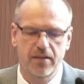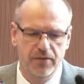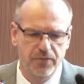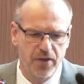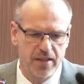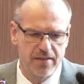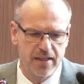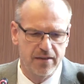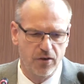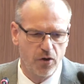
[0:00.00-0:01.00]

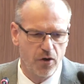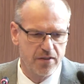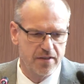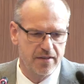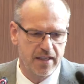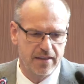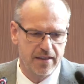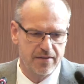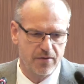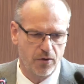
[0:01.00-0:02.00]
difference in the cost that
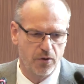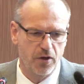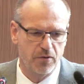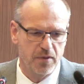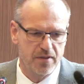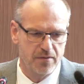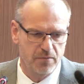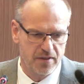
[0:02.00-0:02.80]
is occurred with